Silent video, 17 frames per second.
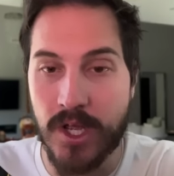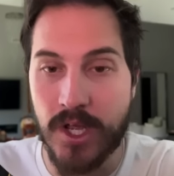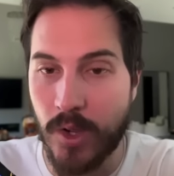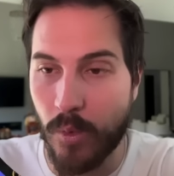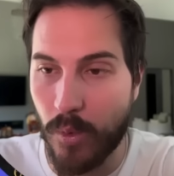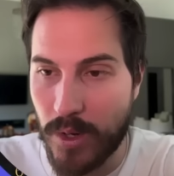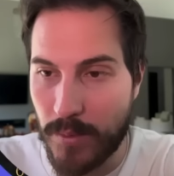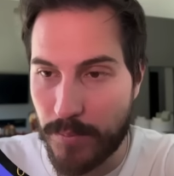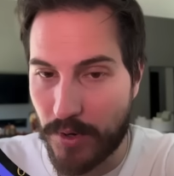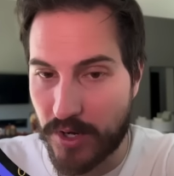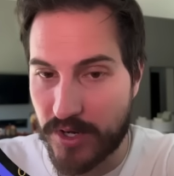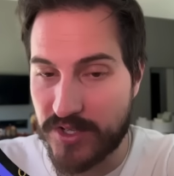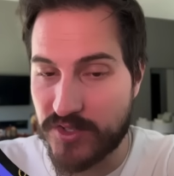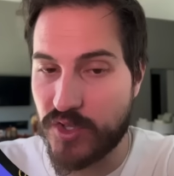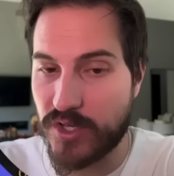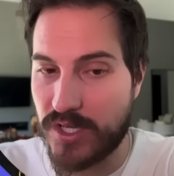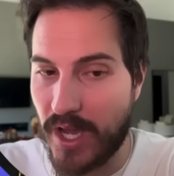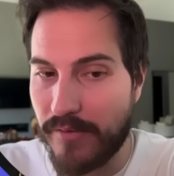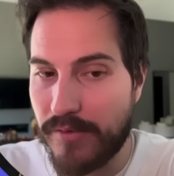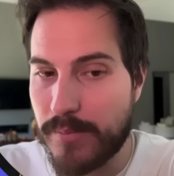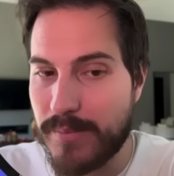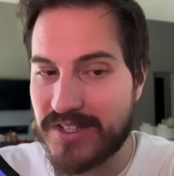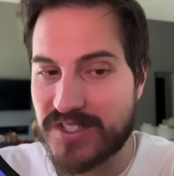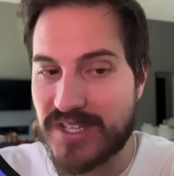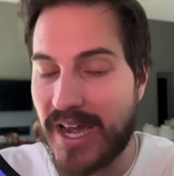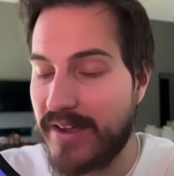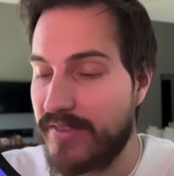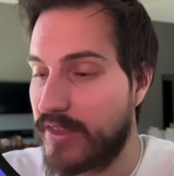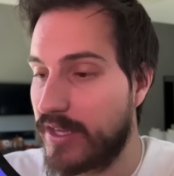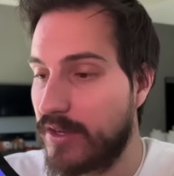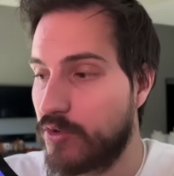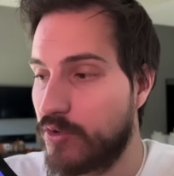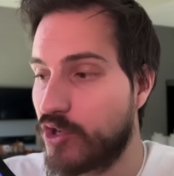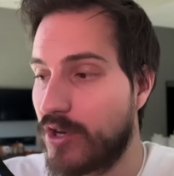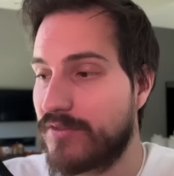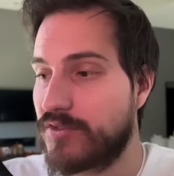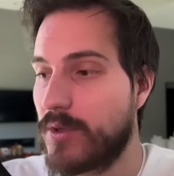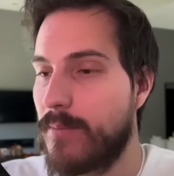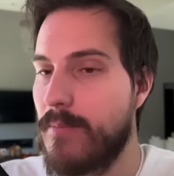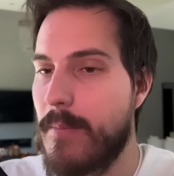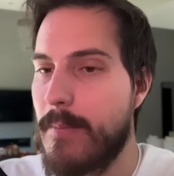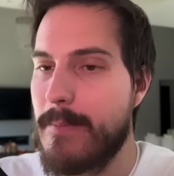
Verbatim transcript: One part is the government side. They should have some